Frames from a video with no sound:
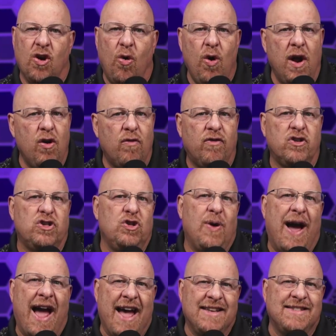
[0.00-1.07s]
go on over to
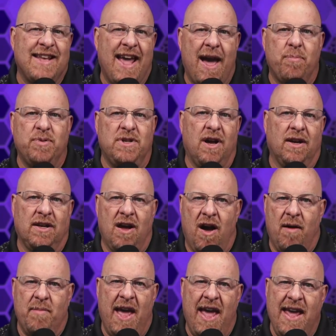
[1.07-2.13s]

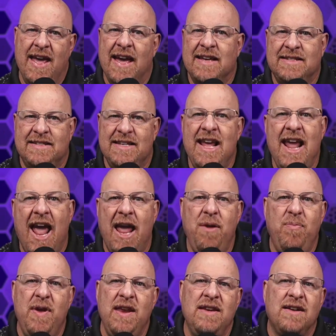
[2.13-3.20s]
ASCAP.com,
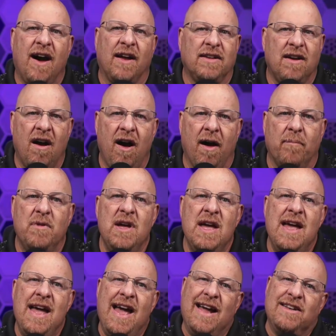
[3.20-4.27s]
ASCAP.com,
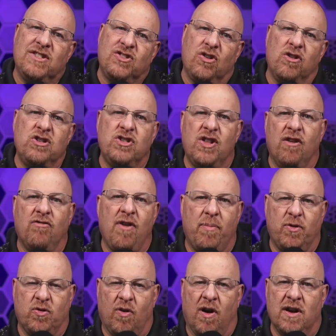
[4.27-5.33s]
and search their
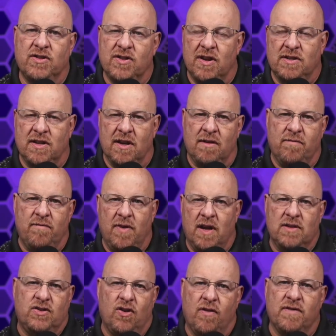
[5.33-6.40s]
repertoire. It's a
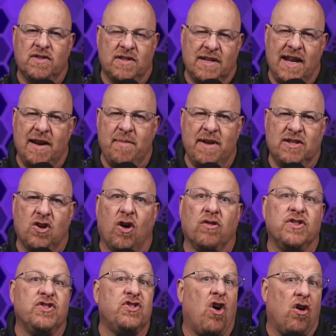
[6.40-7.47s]
service, a database
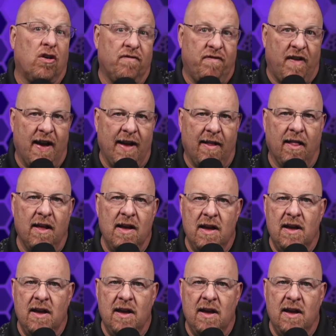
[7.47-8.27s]
called Songfile.